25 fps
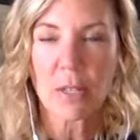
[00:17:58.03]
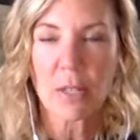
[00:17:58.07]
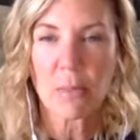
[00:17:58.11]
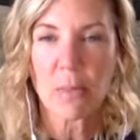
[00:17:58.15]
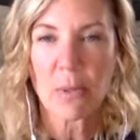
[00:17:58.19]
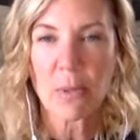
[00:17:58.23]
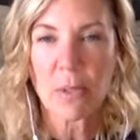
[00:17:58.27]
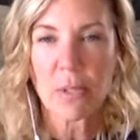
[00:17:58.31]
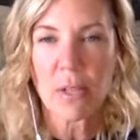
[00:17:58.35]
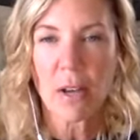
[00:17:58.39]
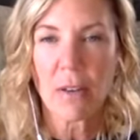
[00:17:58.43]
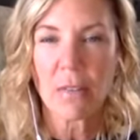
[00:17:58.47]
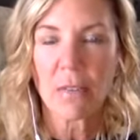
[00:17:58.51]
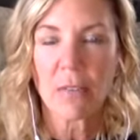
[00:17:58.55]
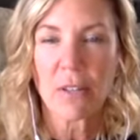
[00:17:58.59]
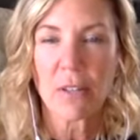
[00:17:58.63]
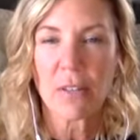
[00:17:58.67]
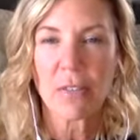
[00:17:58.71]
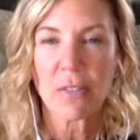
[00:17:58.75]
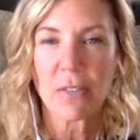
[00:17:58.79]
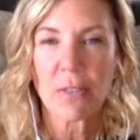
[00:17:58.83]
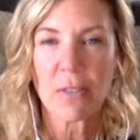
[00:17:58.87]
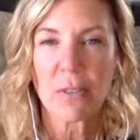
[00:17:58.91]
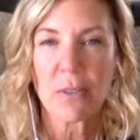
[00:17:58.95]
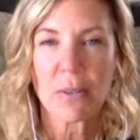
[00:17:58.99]
most often
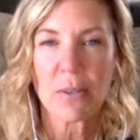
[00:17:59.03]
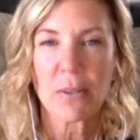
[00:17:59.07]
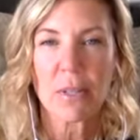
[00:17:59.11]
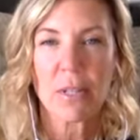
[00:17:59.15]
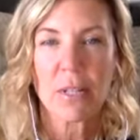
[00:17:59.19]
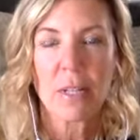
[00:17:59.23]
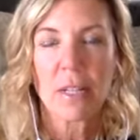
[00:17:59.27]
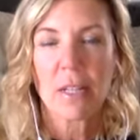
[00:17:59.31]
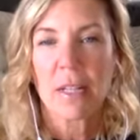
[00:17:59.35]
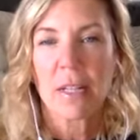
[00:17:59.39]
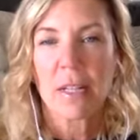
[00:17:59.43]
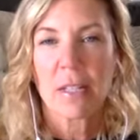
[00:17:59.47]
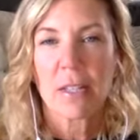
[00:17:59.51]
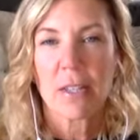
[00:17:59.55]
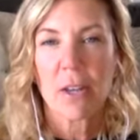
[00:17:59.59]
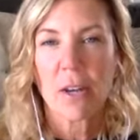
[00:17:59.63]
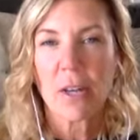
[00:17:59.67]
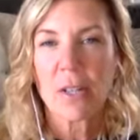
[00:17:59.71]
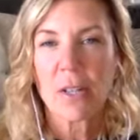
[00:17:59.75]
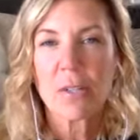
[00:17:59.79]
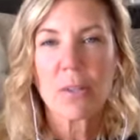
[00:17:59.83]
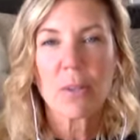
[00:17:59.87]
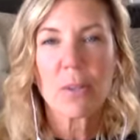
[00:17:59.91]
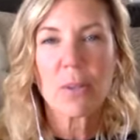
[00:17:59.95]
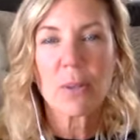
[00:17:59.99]
if your
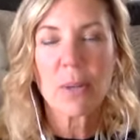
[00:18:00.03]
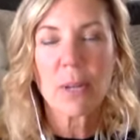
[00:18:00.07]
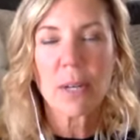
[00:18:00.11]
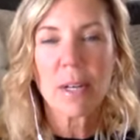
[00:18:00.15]
thoughts are going in a